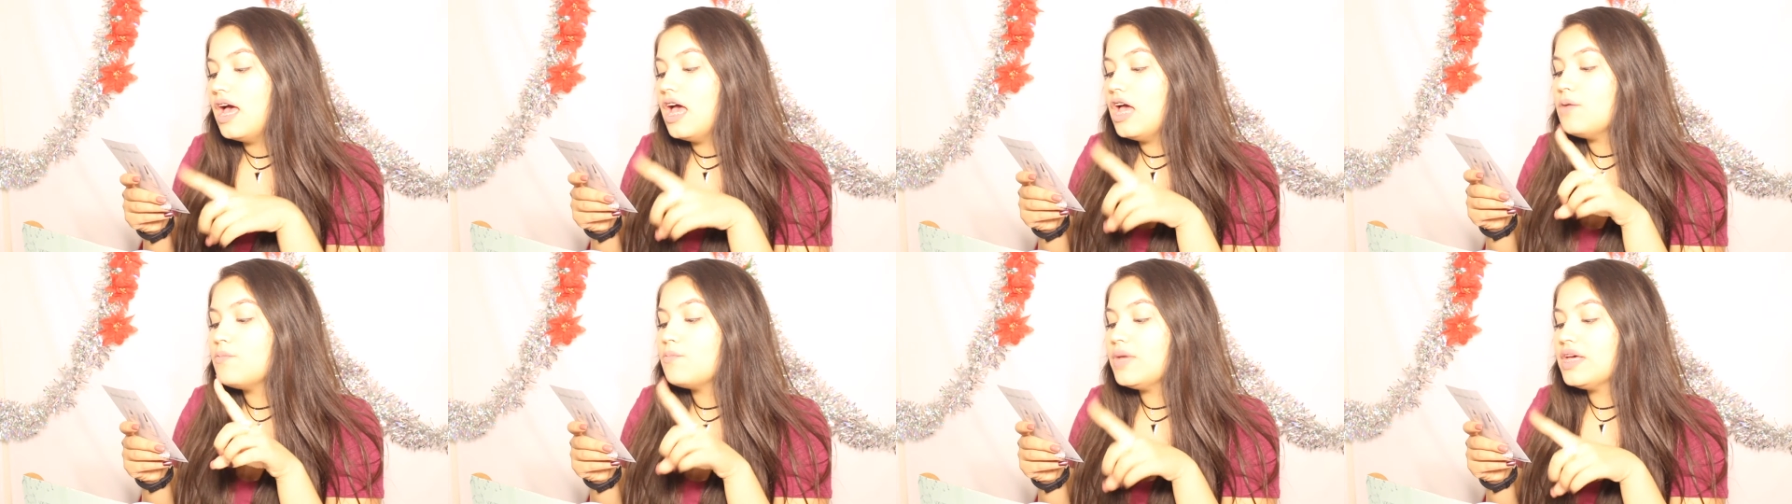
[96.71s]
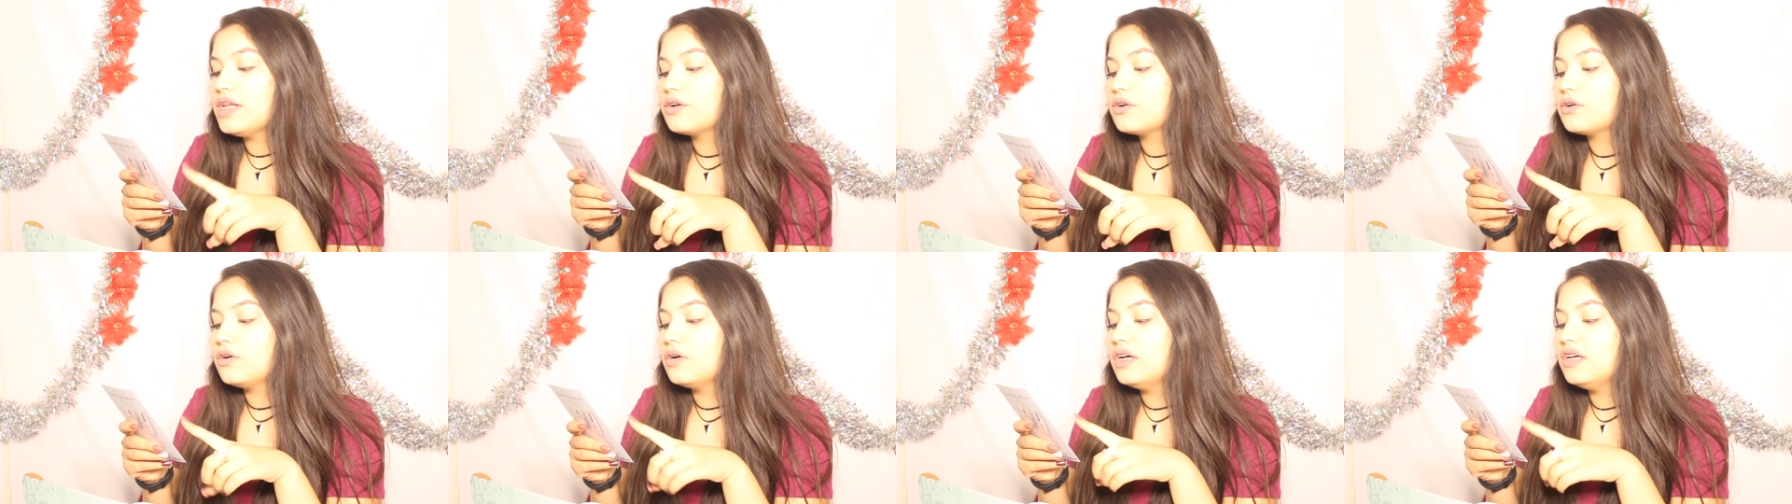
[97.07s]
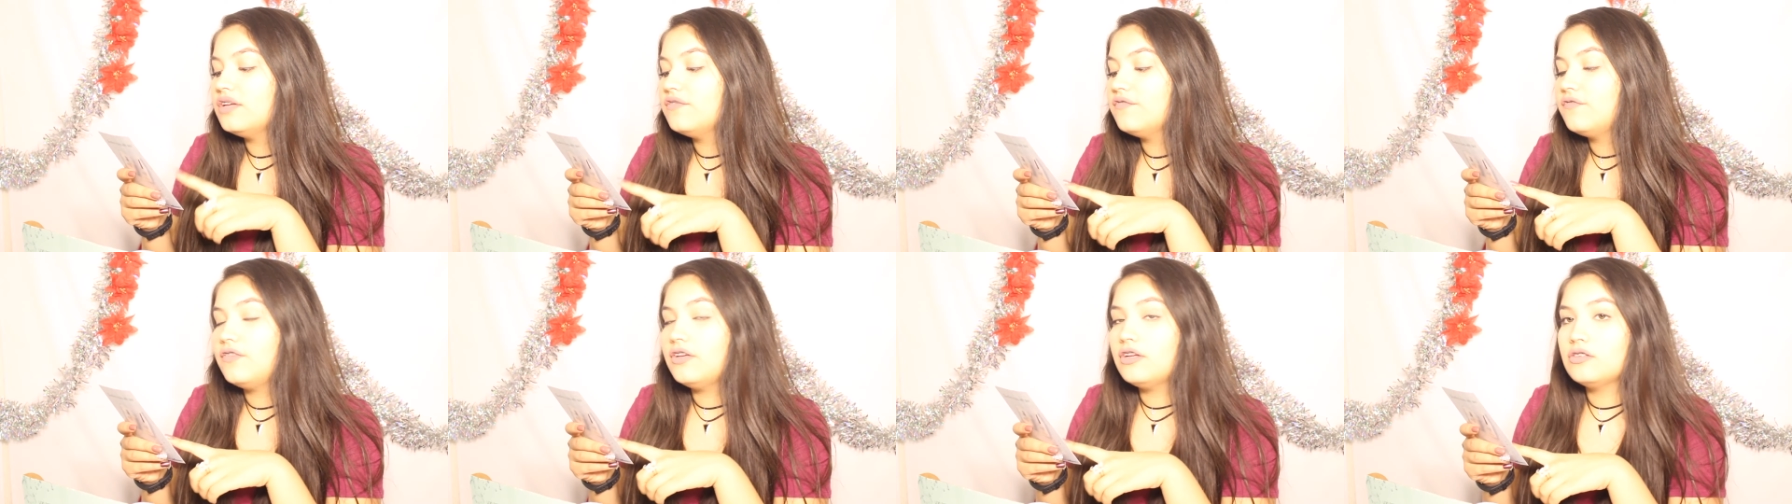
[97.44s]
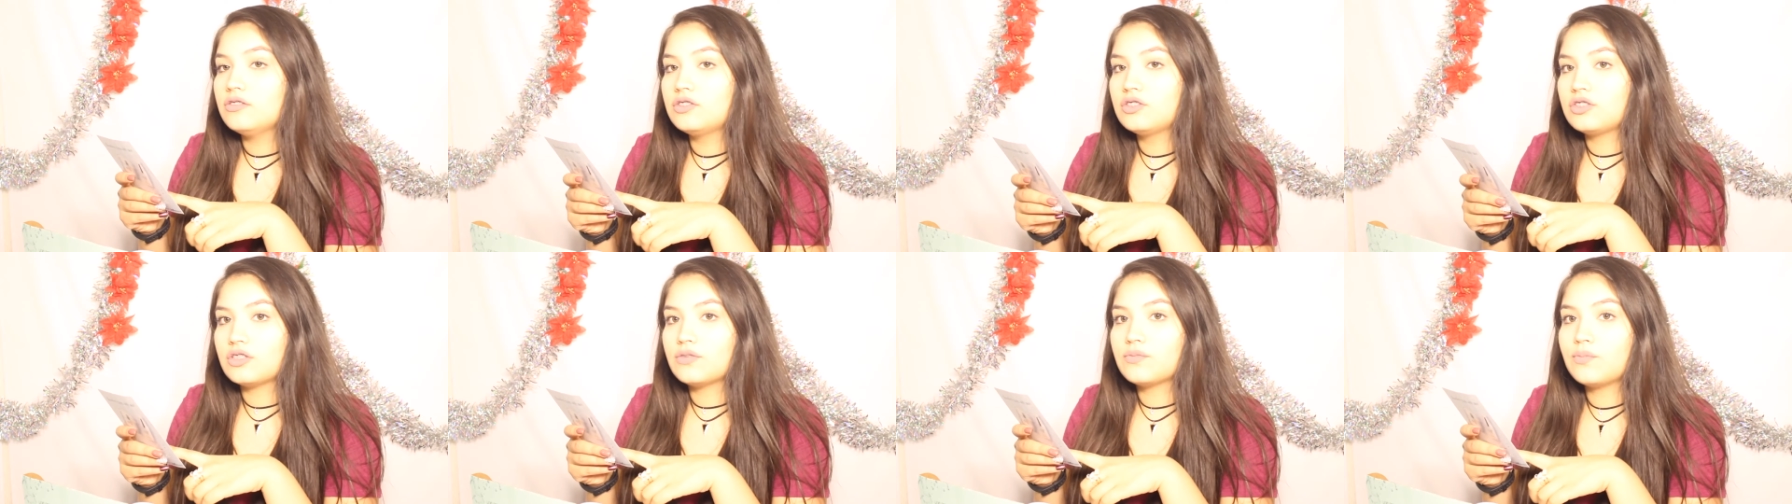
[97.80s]
a mineral
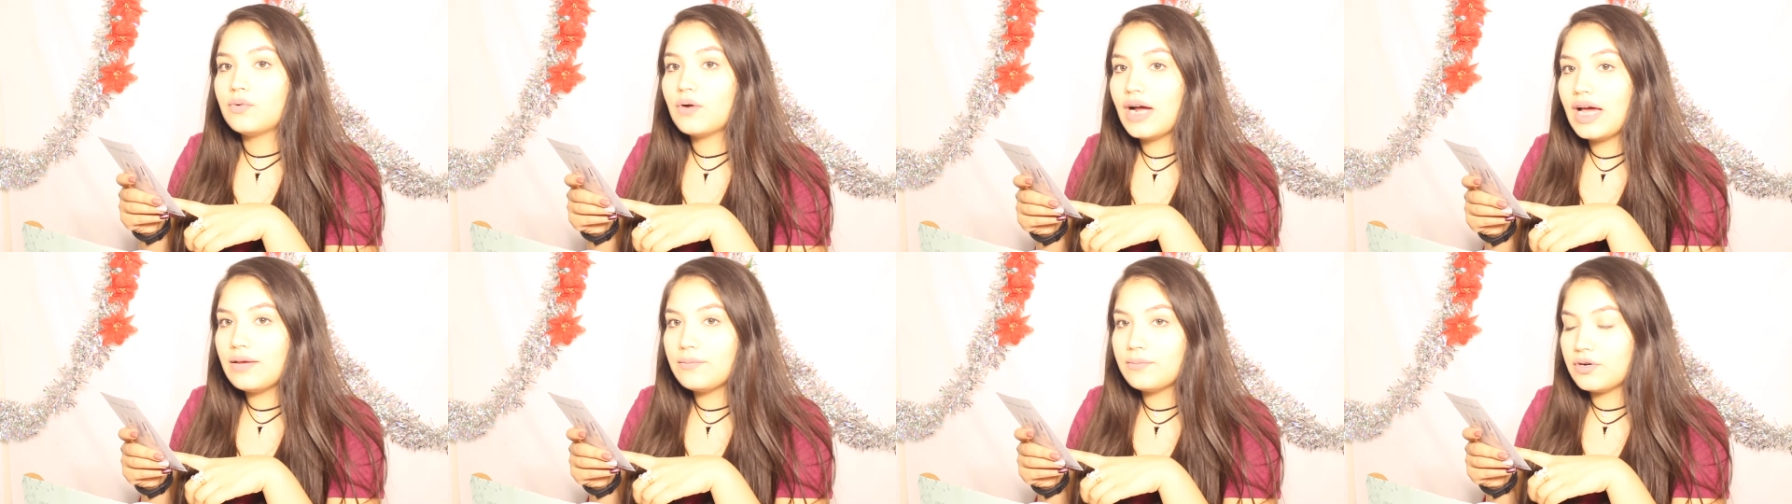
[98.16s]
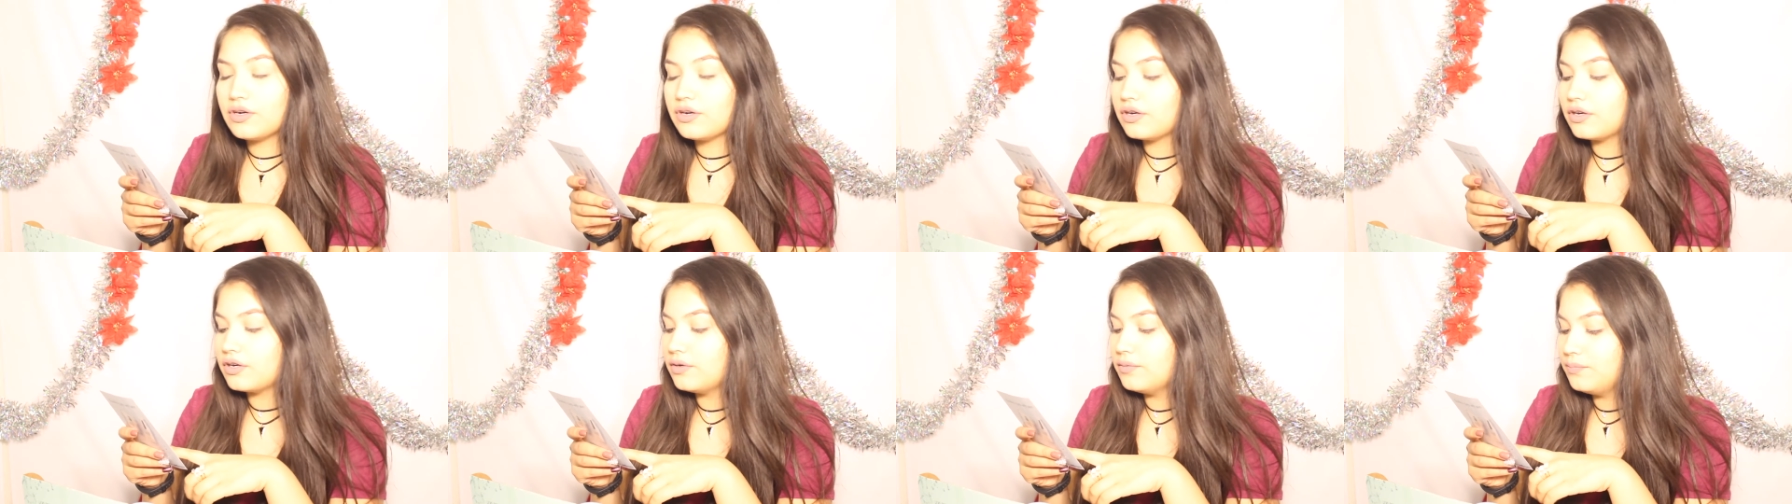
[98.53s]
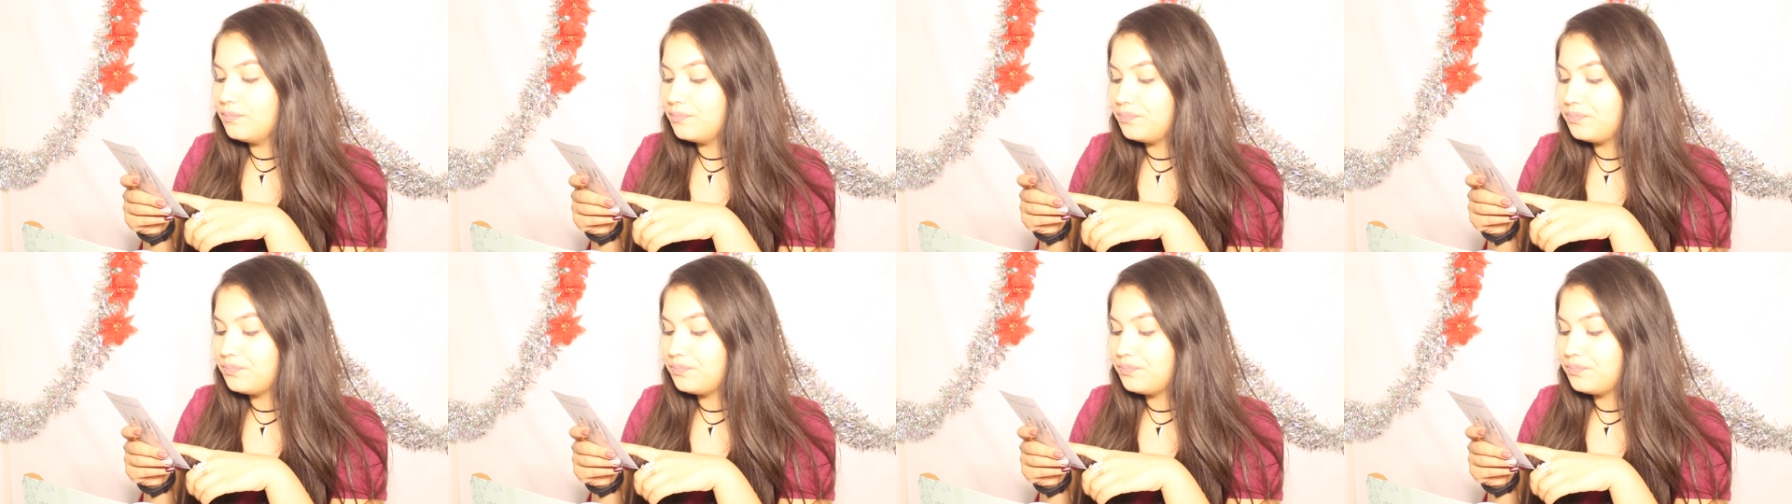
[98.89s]
infused primer,